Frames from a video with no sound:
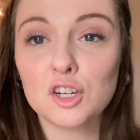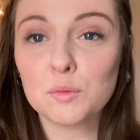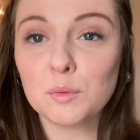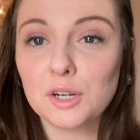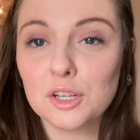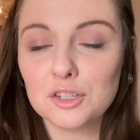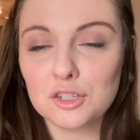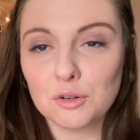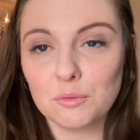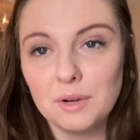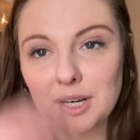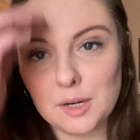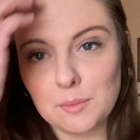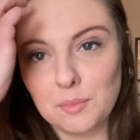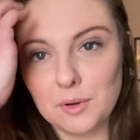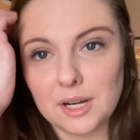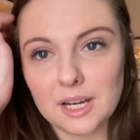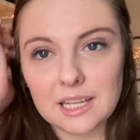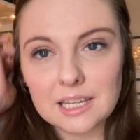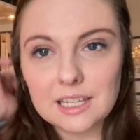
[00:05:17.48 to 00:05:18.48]
one is to read a
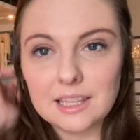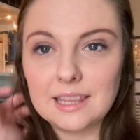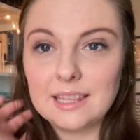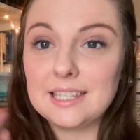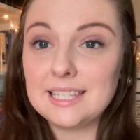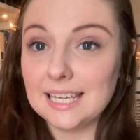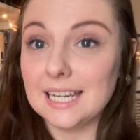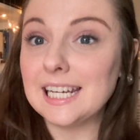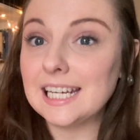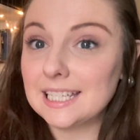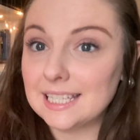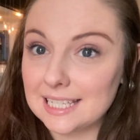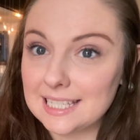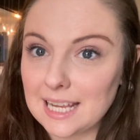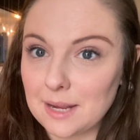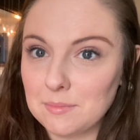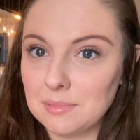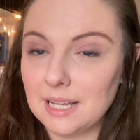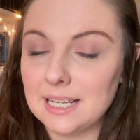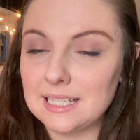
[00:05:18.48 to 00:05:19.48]
book sitting in the
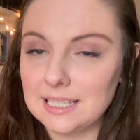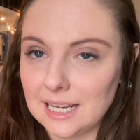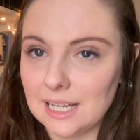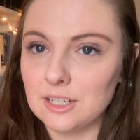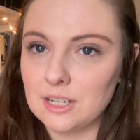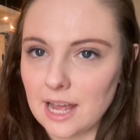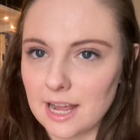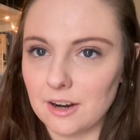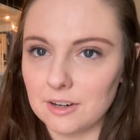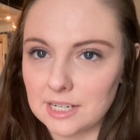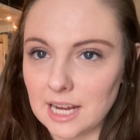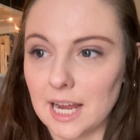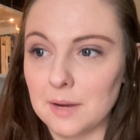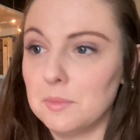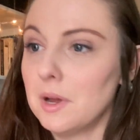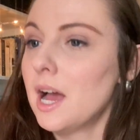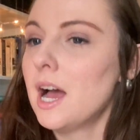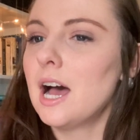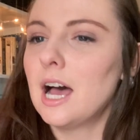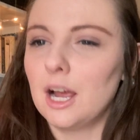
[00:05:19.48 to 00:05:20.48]
same place the entire time.
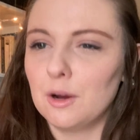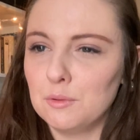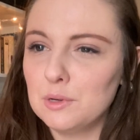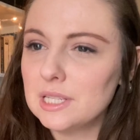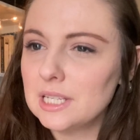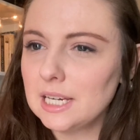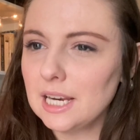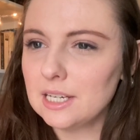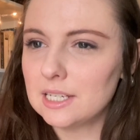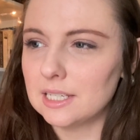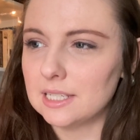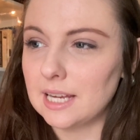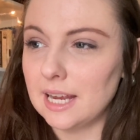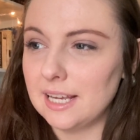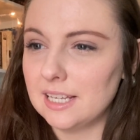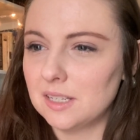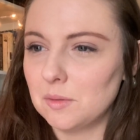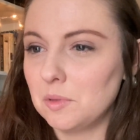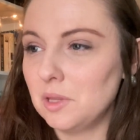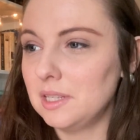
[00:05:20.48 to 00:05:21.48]
I really need to
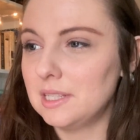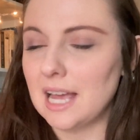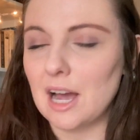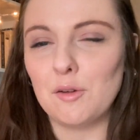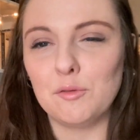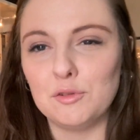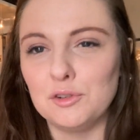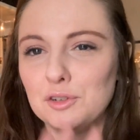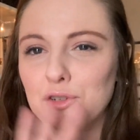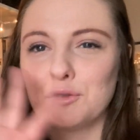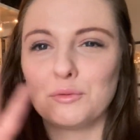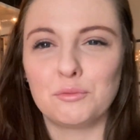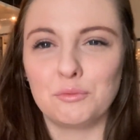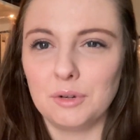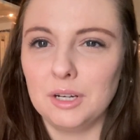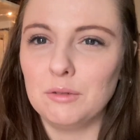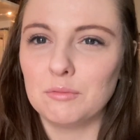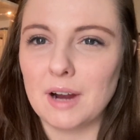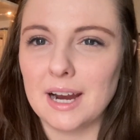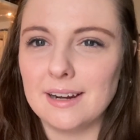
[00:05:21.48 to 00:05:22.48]
take some of these out and just
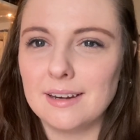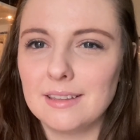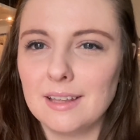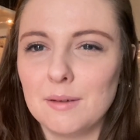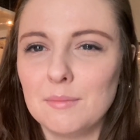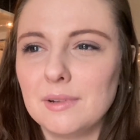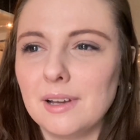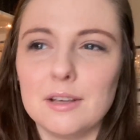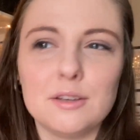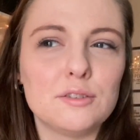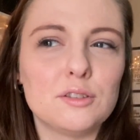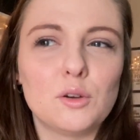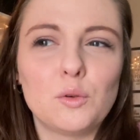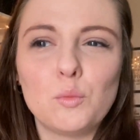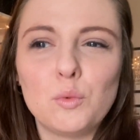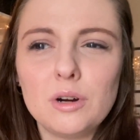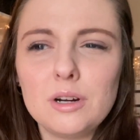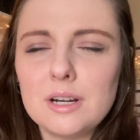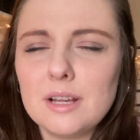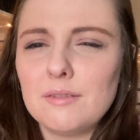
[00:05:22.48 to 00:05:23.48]
rewrite them because they're
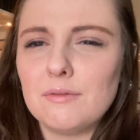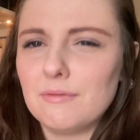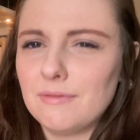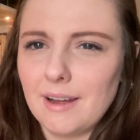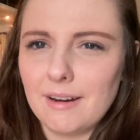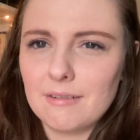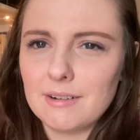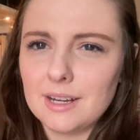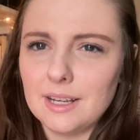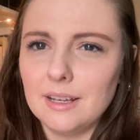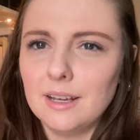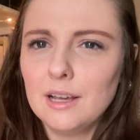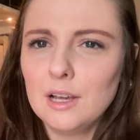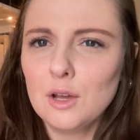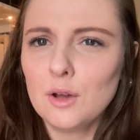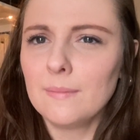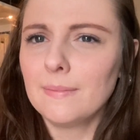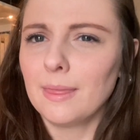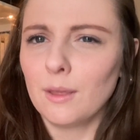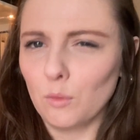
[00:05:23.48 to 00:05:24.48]
worded very
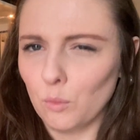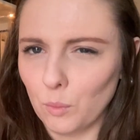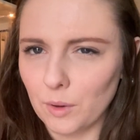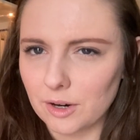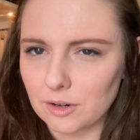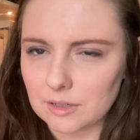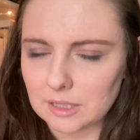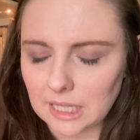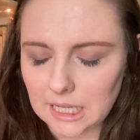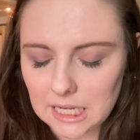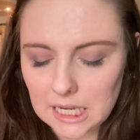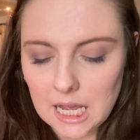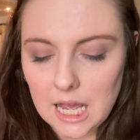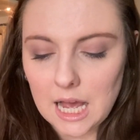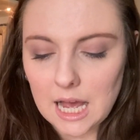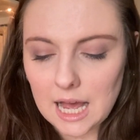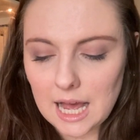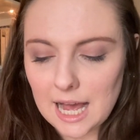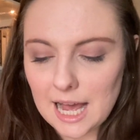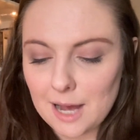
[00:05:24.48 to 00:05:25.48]
weirdly.
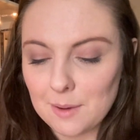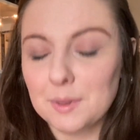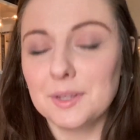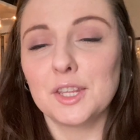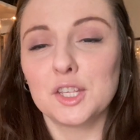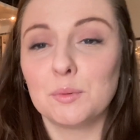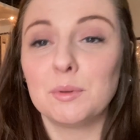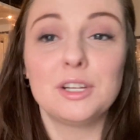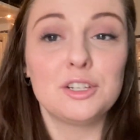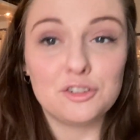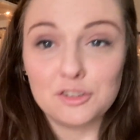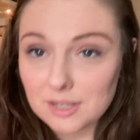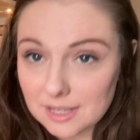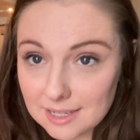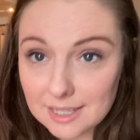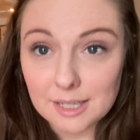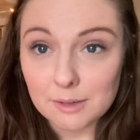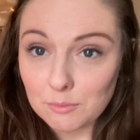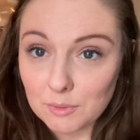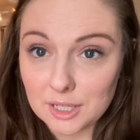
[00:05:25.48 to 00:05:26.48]
Uh, but this one is
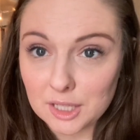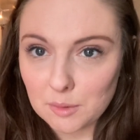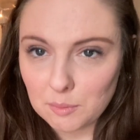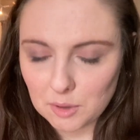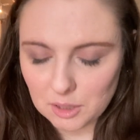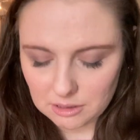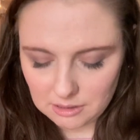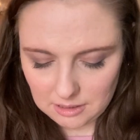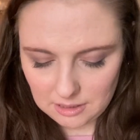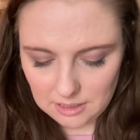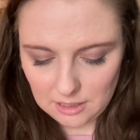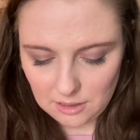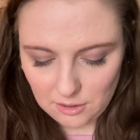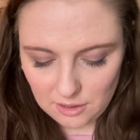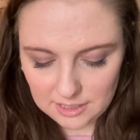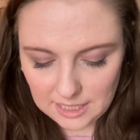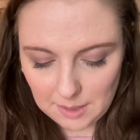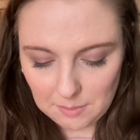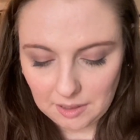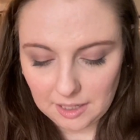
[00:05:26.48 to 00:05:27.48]
just to read the book in the
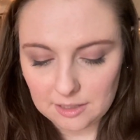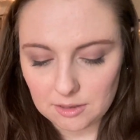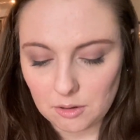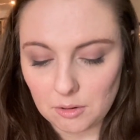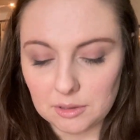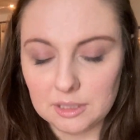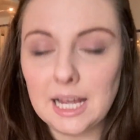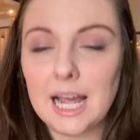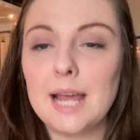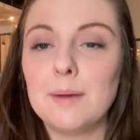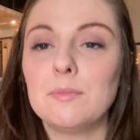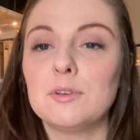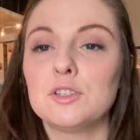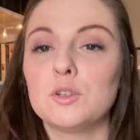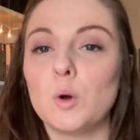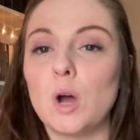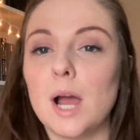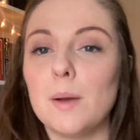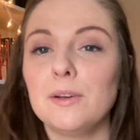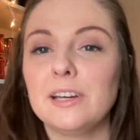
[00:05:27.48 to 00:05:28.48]
same place the whole time,
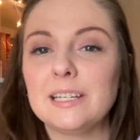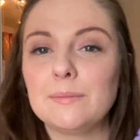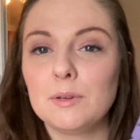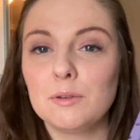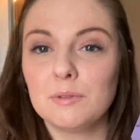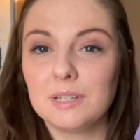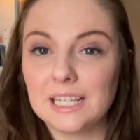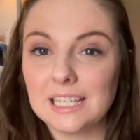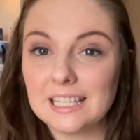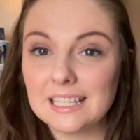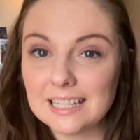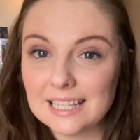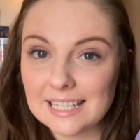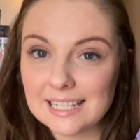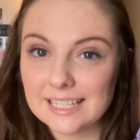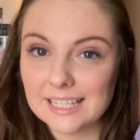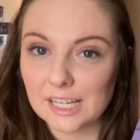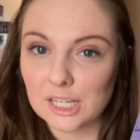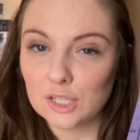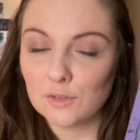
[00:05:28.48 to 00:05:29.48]
so I'm going to be reading the
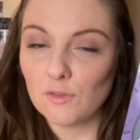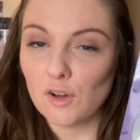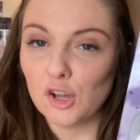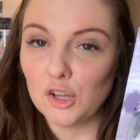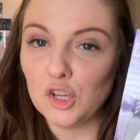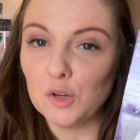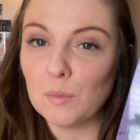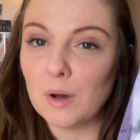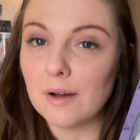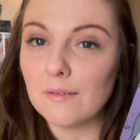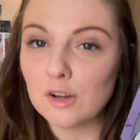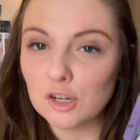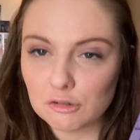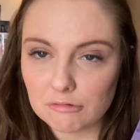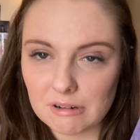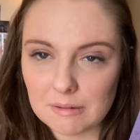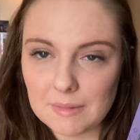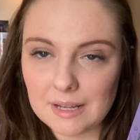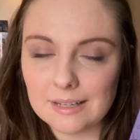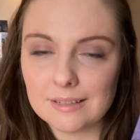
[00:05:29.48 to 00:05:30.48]
sixth volume of
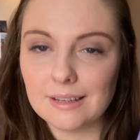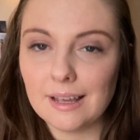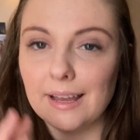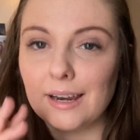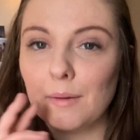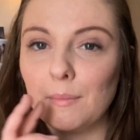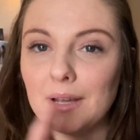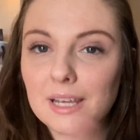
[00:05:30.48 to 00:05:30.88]
Dreaming Sun by